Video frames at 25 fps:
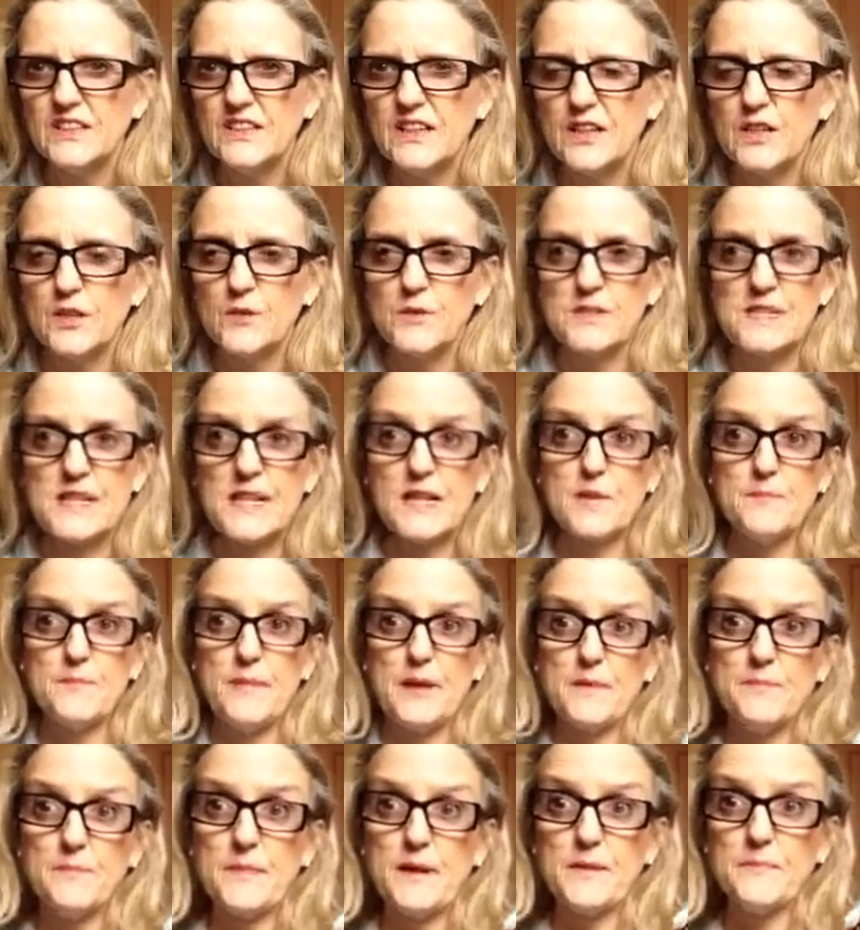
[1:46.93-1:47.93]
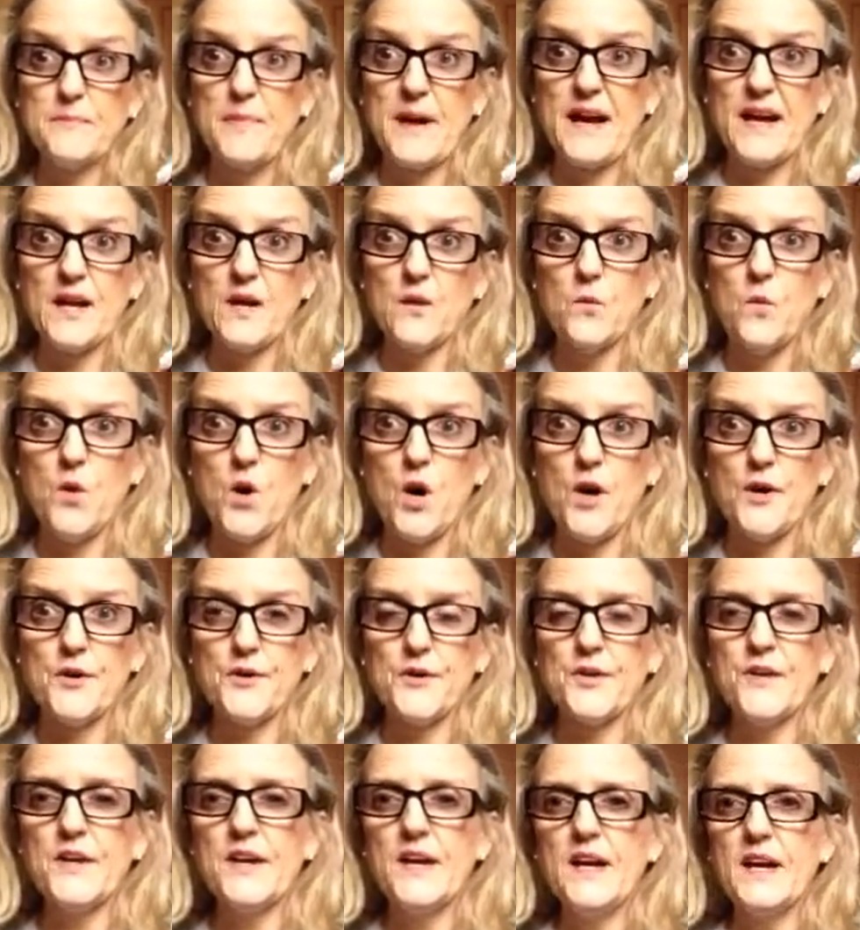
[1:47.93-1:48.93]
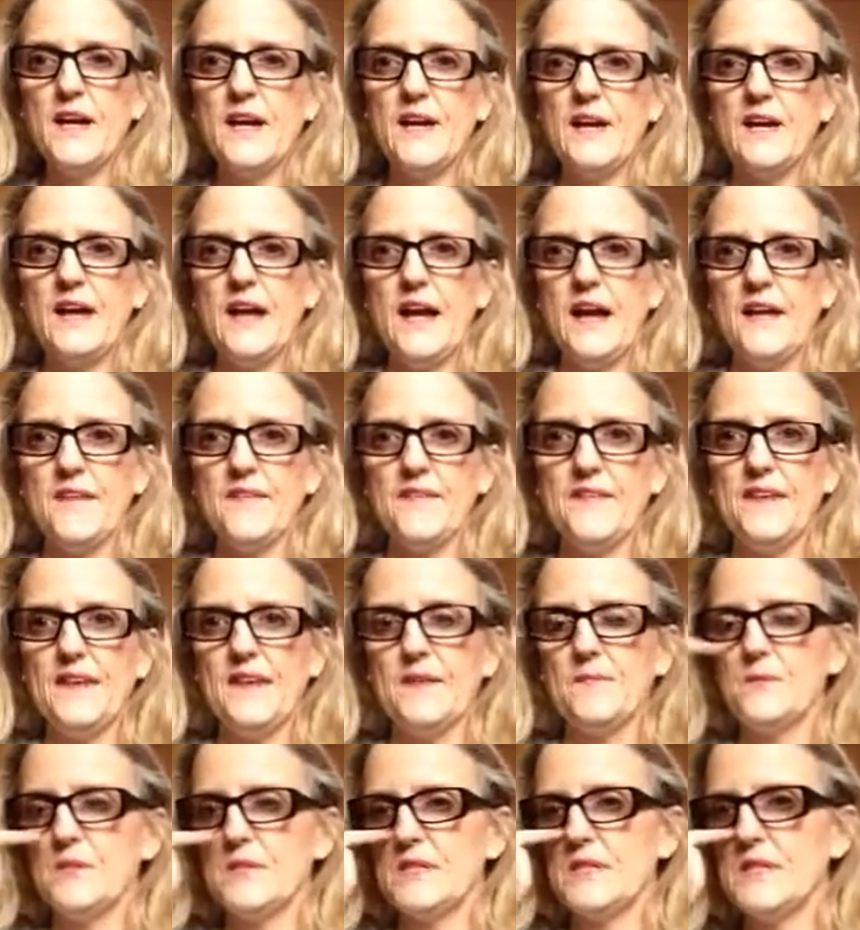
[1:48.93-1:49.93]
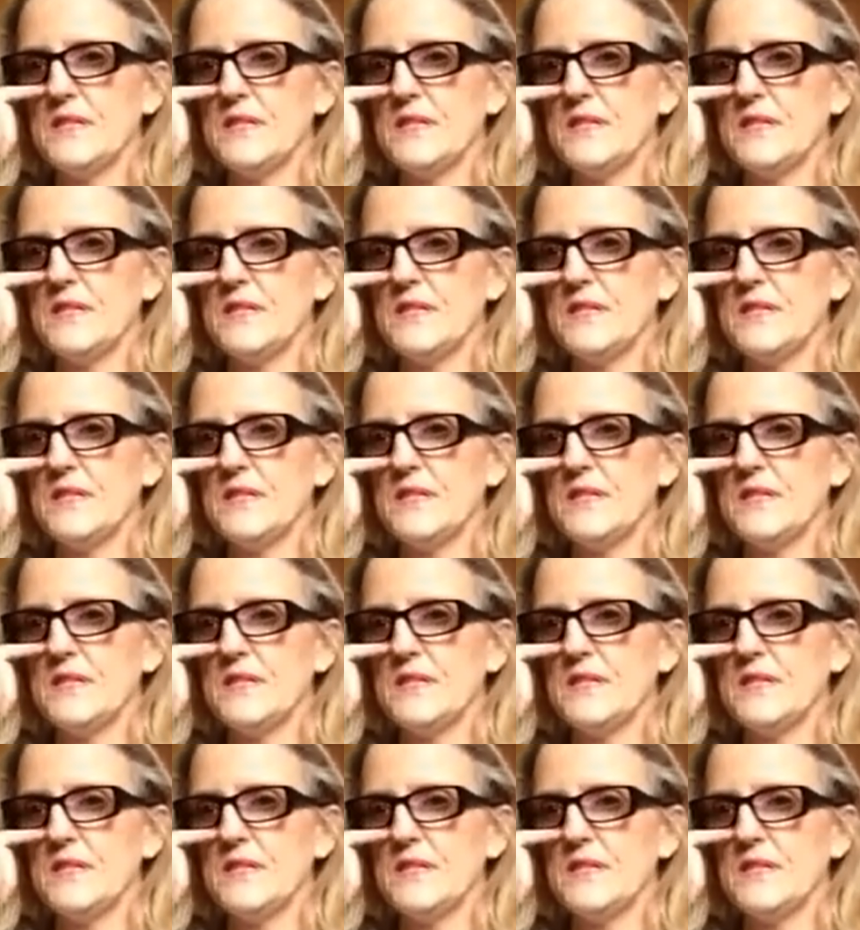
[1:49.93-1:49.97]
And there was like a big bag of water, and it